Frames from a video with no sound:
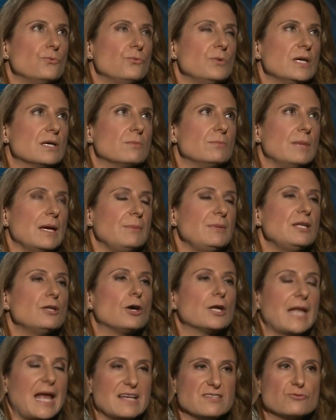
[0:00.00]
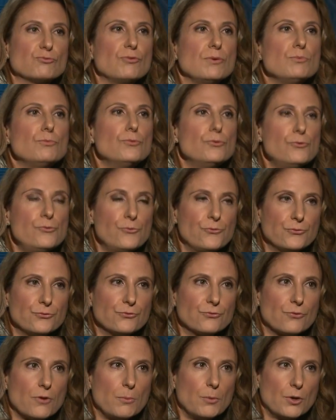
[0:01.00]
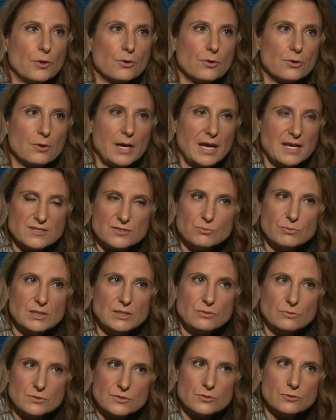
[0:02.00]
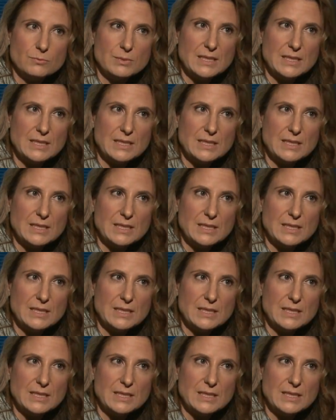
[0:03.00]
we are maybe not as removed from her as we used to